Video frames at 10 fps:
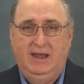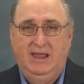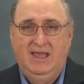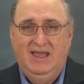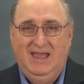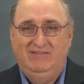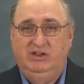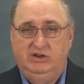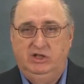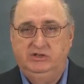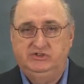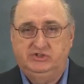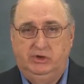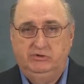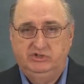and having done
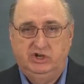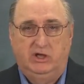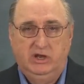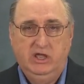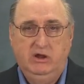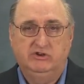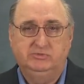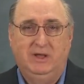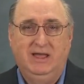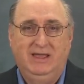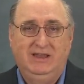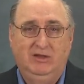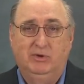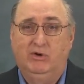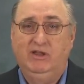so, John hears behind
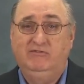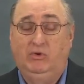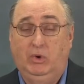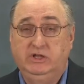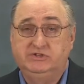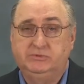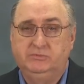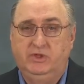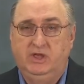him a great voice,